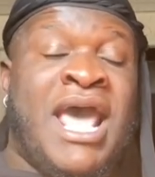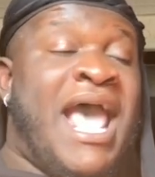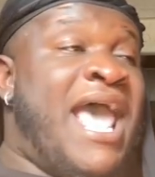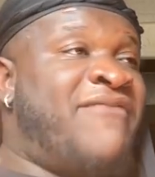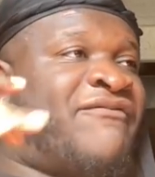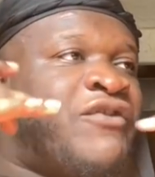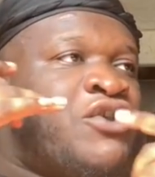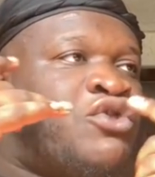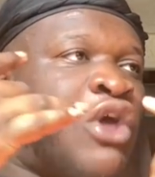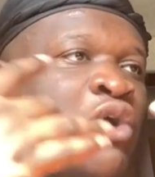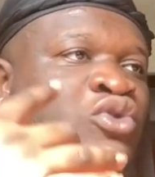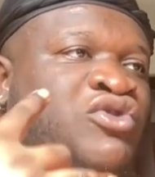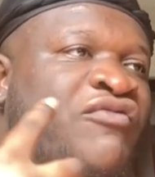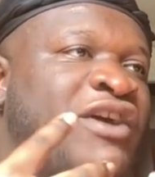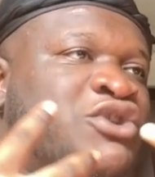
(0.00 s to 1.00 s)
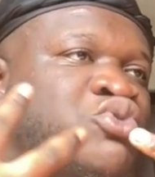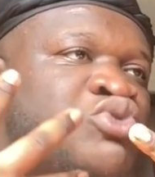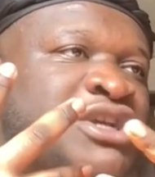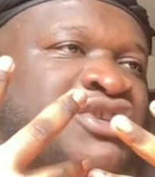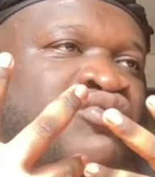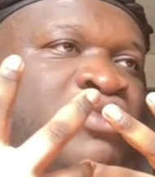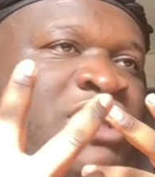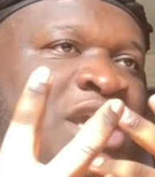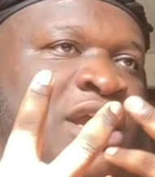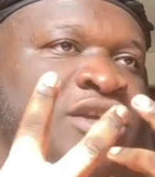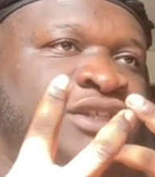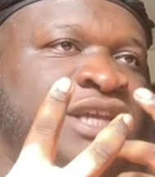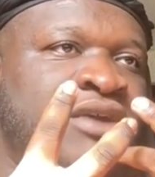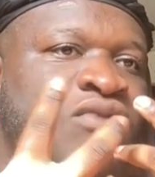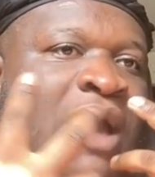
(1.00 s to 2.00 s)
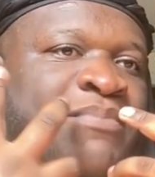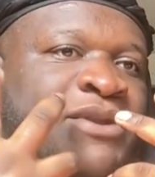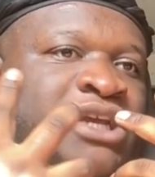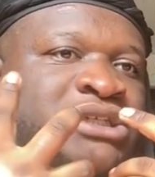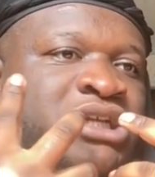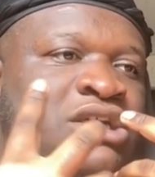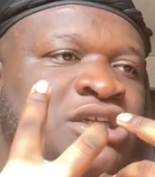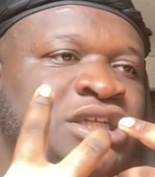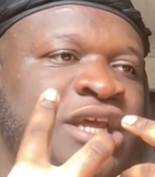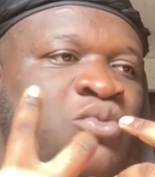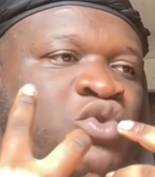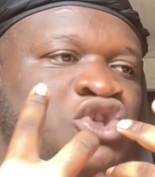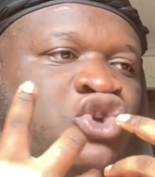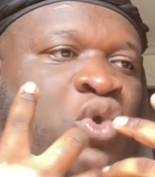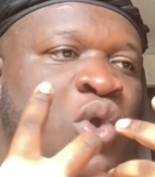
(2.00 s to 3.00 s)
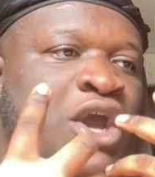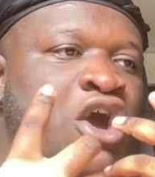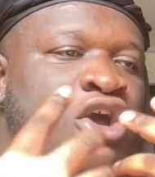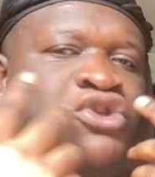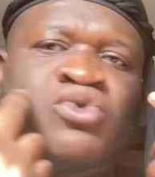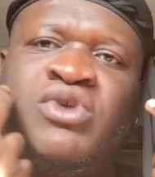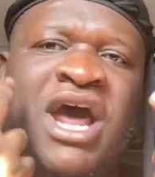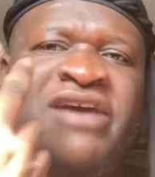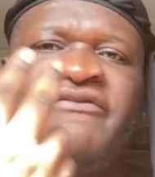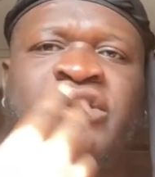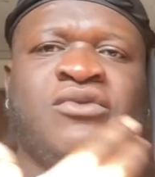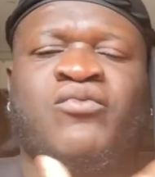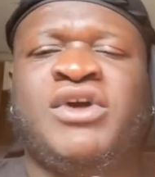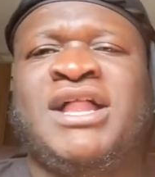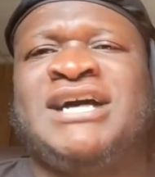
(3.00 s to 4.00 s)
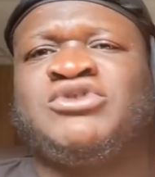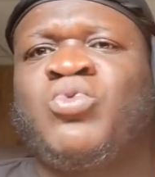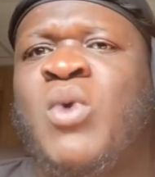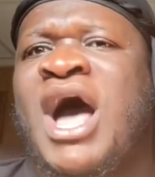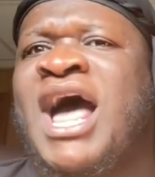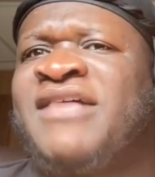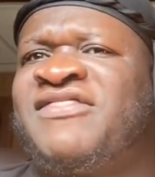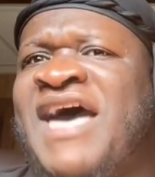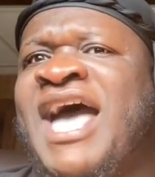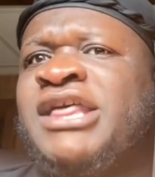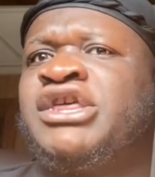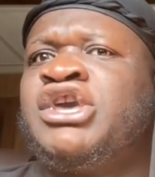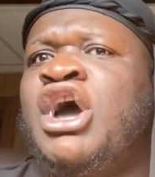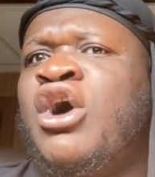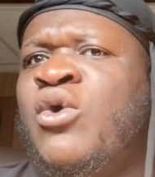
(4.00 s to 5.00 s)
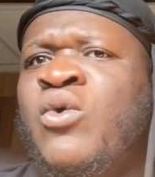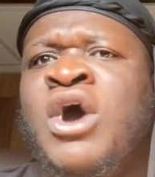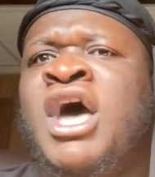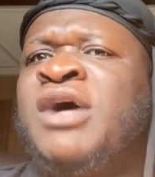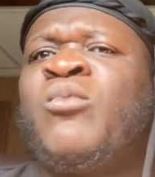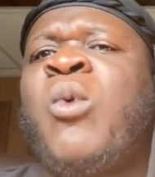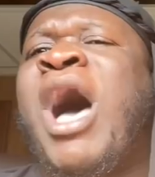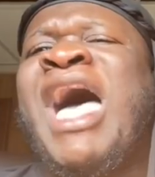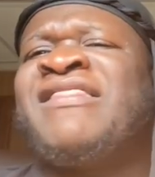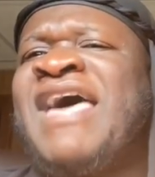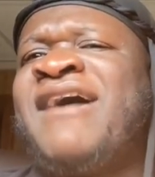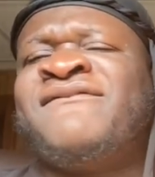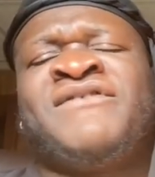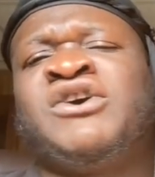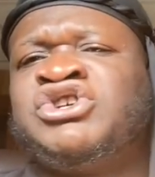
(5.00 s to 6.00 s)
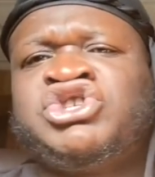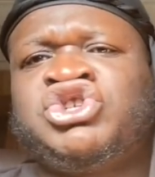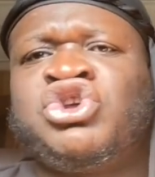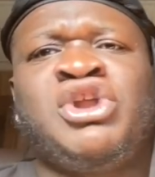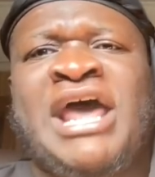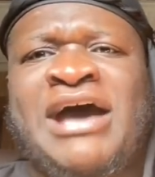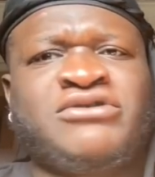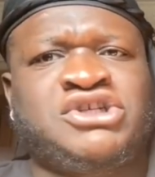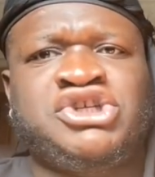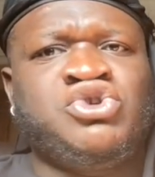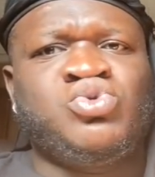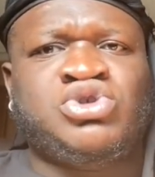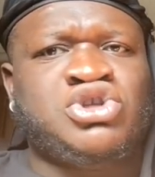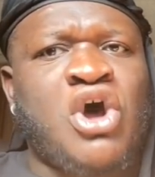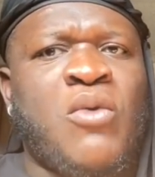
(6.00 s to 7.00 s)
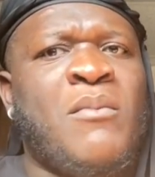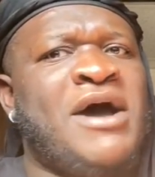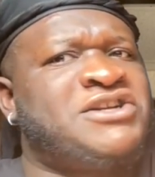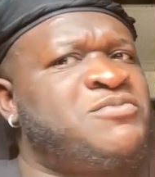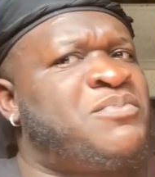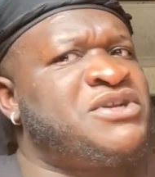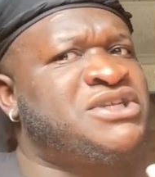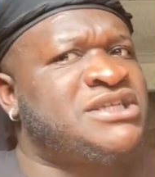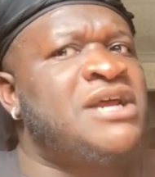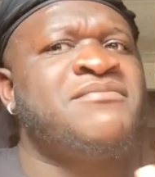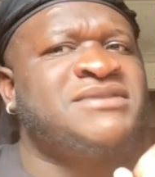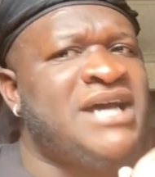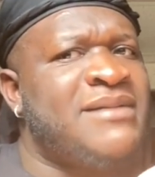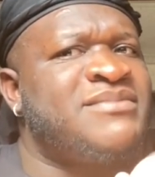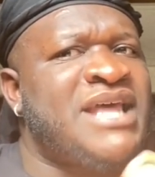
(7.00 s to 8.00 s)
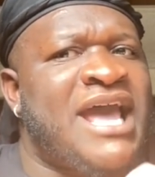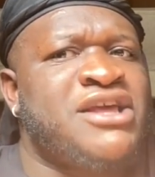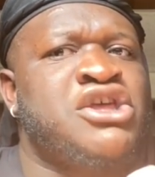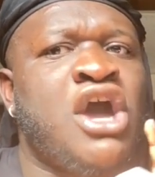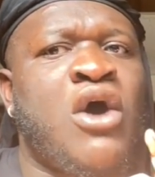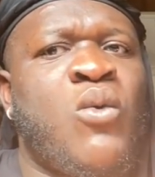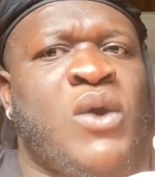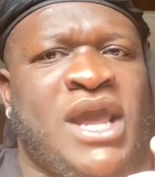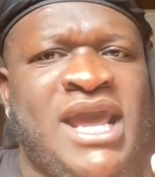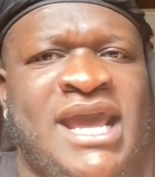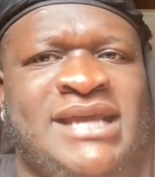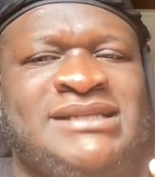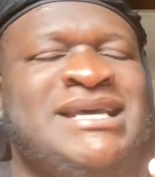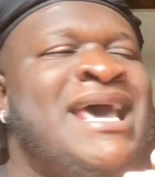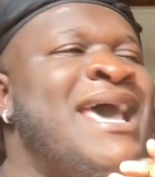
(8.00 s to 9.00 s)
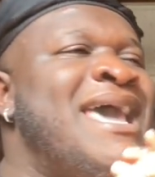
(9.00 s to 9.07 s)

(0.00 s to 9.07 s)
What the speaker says: And for those of us who doesn't really understand rap and doesn't understand what's going on, you're not even gonna realize why that verse stood out to you so much. But sometimes that yo hits.